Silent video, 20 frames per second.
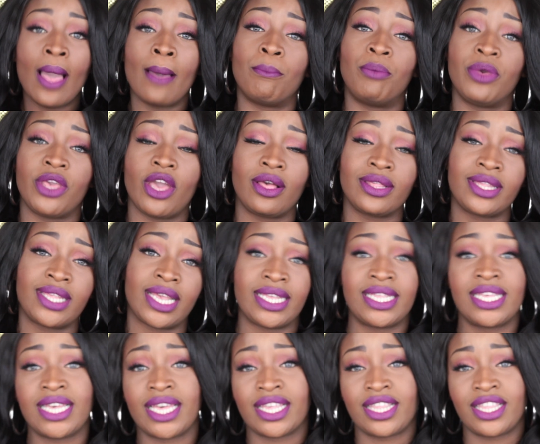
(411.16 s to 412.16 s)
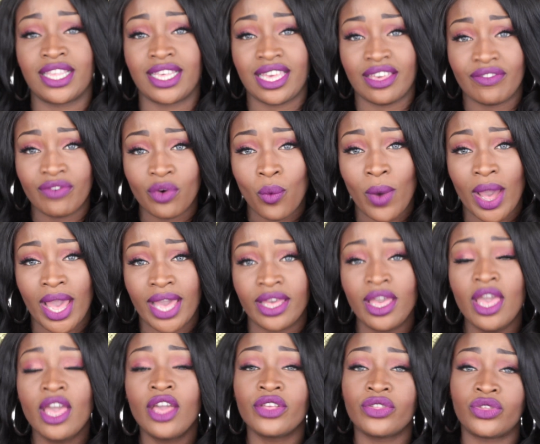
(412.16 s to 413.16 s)
Beyonce tickets to give
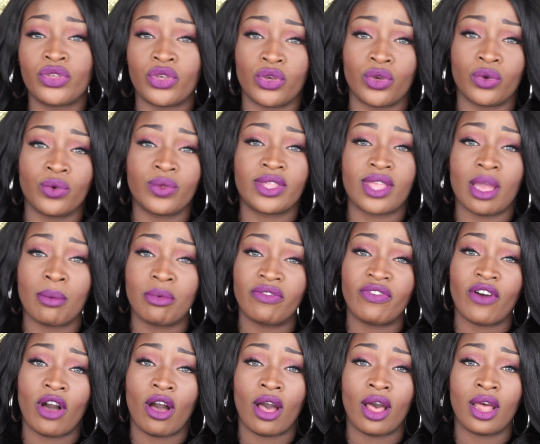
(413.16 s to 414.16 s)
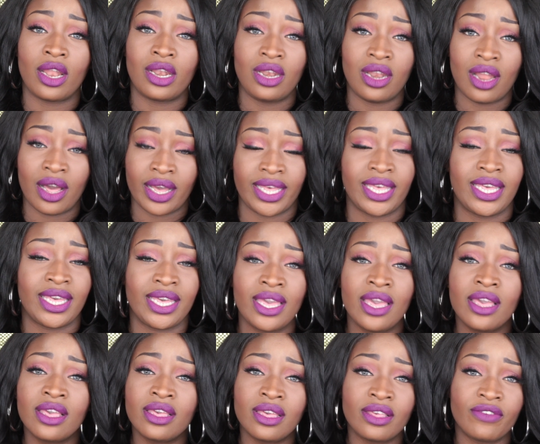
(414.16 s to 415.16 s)
away to some of our lucky